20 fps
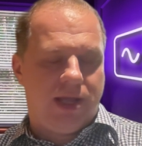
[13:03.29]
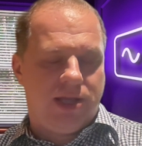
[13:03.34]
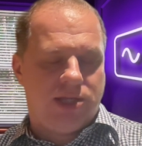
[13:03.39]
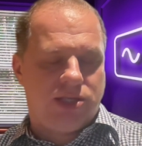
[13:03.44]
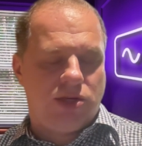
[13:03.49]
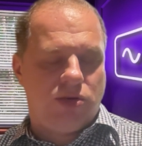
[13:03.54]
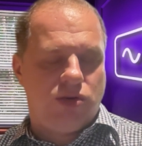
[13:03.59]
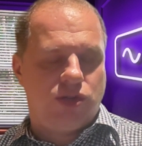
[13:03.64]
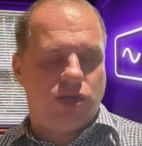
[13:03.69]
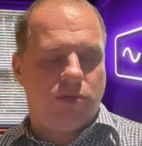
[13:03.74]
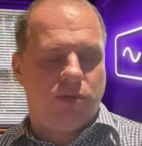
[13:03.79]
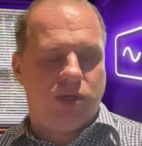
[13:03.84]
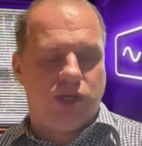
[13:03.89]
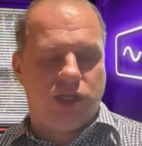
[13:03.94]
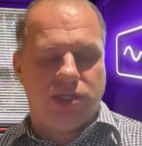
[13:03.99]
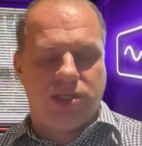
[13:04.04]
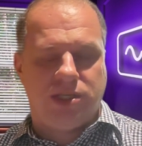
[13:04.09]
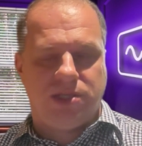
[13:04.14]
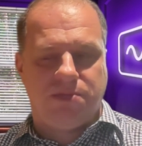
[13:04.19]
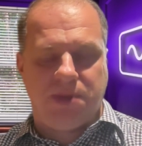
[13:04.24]
solution which
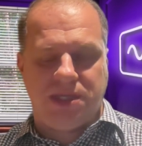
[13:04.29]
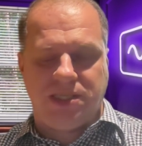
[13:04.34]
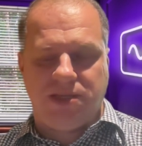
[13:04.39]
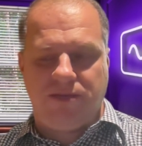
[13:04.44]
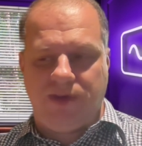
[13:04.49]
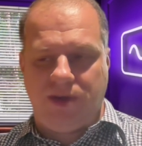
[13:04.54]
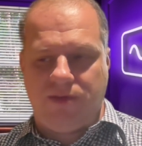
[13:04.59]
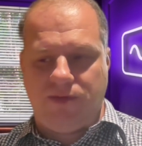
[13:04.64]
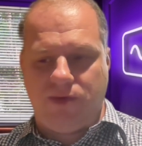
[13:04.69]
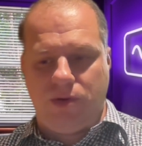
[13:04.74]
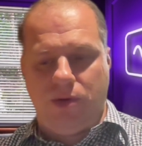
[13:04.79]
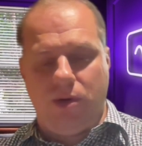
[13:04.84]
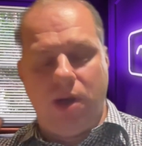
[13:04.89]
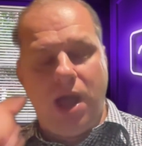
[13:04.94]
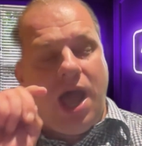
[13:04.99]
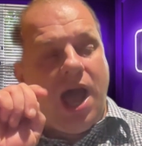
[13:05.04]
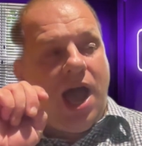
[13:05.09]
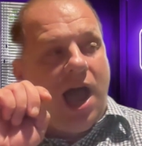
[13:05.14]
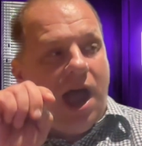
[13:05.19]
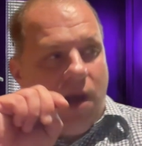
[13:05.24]
is specific for you.
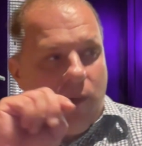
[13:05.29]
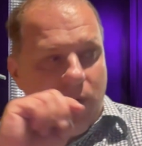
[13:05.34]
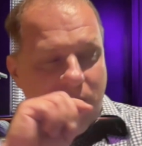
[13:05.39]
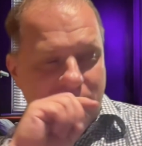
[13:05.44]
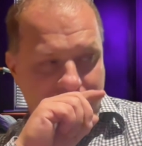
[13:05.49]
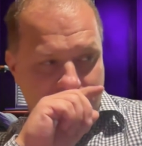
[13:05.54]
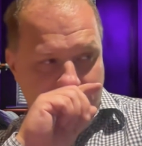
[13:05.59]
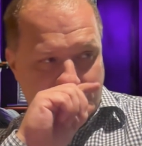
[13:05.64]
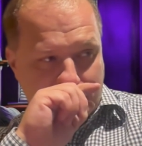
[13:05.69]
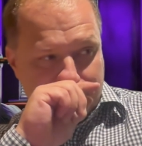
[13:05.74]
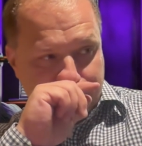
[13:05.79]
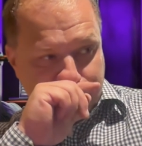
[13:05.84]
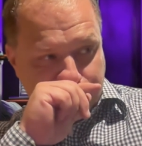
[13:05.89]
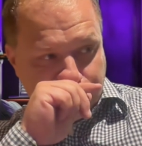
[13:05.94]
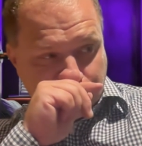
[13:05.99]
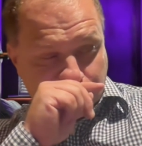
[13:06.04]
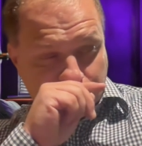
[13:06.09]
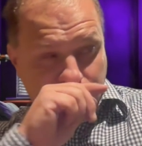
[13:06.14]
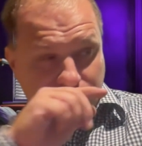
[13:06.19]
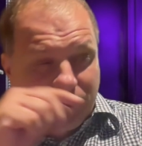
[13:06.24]
However,
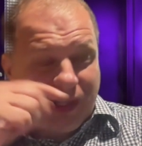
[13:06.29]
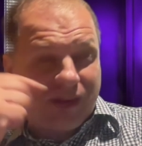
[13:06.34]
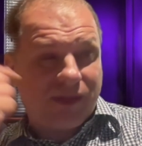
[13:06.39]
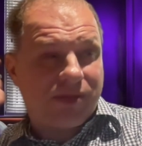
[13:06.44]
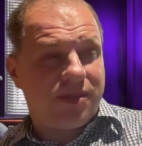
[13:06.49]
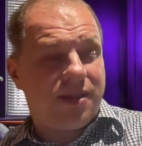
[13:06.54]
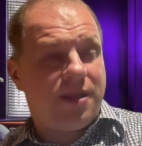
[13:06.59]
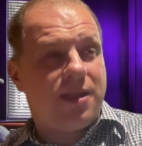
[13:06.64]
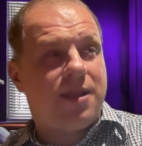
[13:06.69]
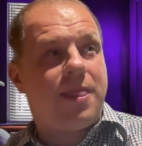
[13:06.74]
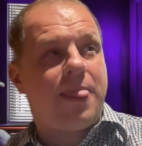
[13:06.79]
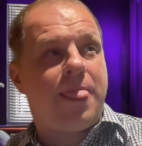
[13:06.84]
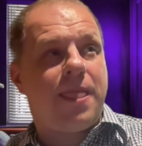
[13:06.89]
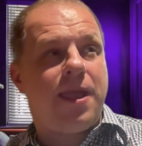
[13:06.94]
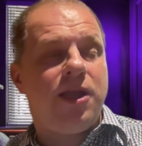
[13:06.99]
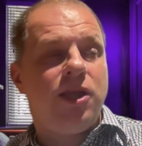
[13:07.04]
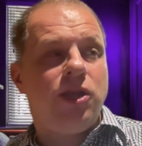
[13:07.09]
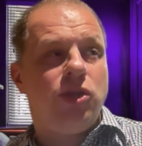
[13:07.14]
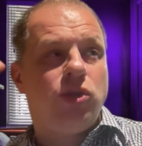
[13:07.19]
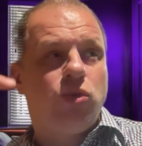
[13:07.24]

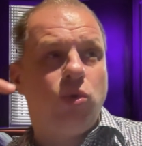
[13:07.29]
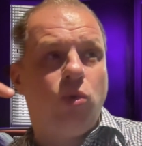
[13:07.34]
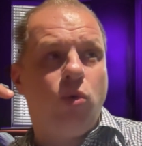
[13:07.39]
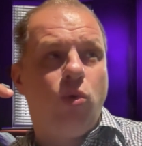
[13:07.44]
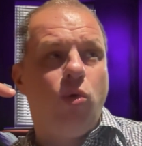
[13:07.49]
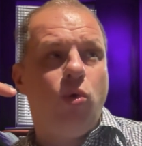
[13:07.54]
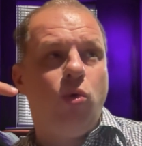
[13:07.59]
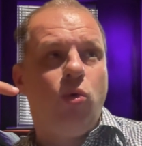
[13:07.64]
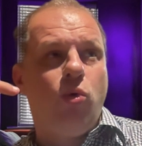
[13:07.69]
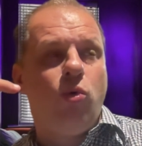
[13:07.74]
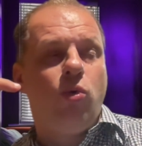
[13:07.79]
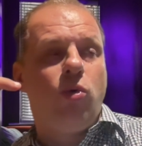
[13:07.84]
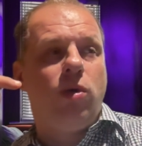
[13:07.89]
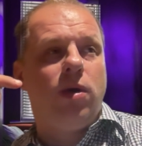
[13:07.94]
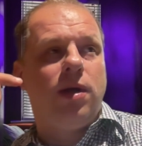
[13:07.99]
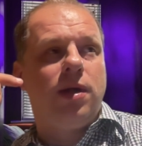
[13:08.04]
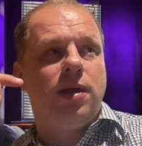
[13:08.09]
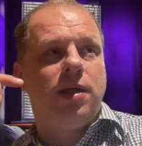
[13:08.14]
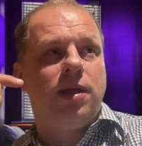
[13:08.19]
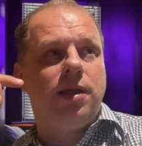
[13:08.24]
to
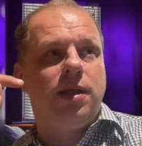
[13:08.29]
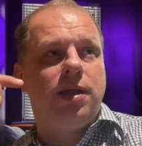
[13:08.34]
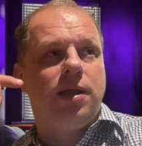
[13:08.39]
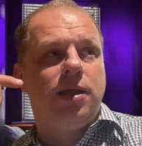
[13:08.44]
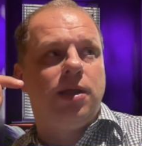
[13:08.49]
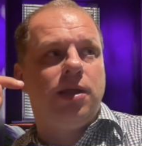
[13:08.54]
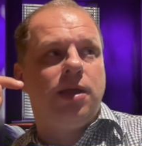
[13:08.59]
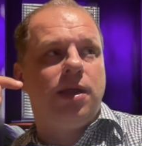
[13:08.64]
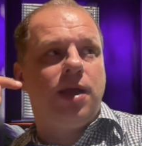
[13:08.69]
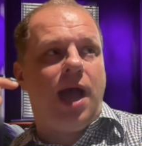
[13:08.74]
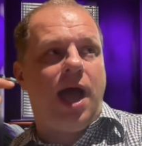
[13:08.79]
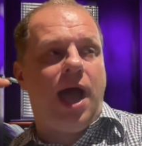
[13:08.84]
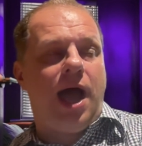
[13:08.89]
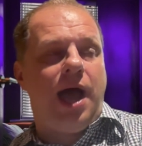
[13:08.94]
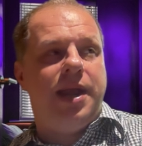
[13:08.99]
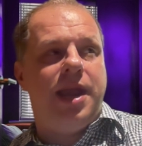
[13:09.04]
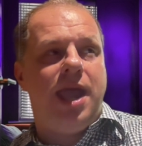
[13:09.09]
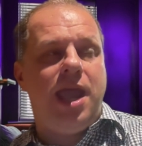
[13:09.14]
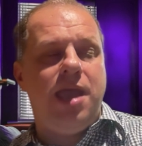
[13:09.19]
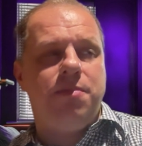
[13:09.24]

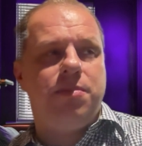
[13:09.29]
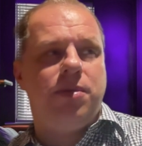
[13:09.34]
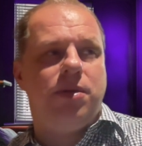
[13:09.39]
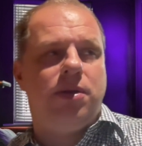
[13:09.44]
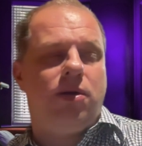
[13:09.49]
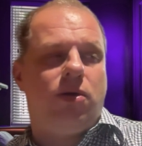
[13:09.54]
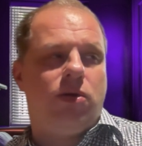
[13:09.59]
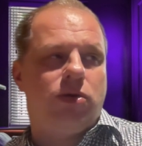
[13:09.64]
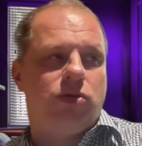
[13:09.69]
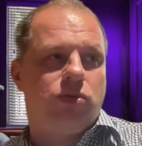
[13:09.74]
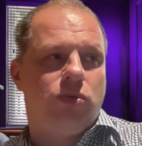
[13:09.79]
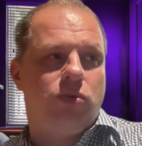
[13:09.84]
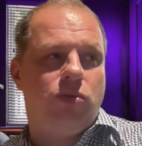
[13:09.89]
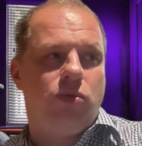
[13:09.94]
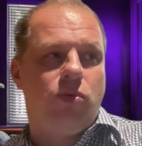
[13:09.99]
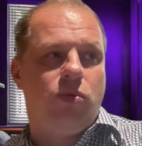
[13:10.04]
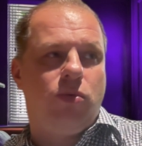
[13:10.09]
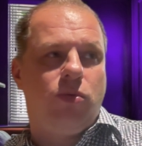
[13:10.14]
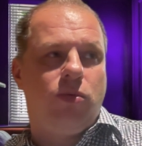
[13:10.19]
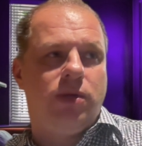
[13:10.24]
enable or
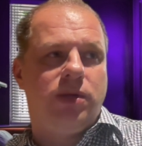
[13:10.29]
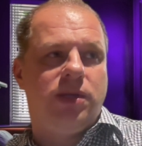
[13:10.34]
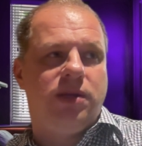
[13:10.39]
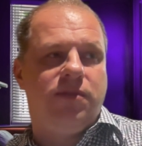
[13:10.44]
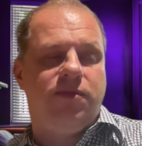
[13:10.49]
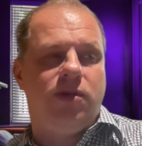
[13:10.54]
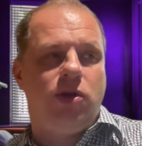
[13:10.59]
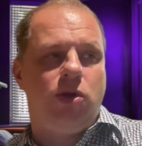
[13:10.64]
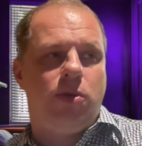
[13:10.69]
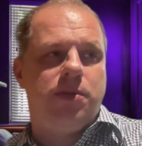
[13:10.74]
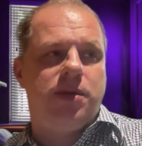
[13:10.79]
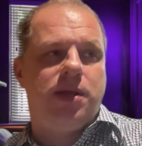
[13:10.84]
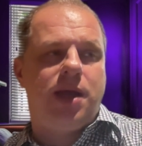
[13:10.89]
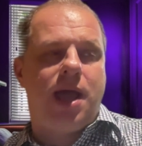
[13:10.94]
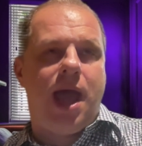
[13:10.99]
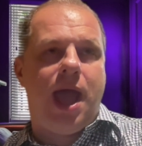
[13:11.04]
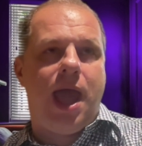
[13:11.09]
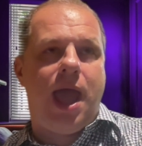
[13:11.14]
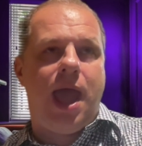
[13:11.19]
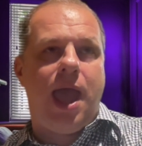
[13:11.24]
to develop
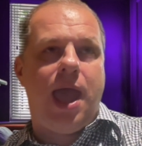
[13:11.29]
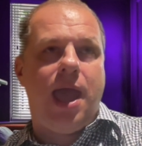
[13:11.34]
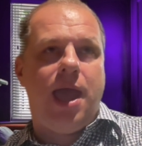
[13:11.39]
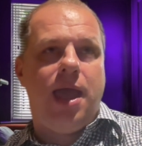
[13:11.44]
the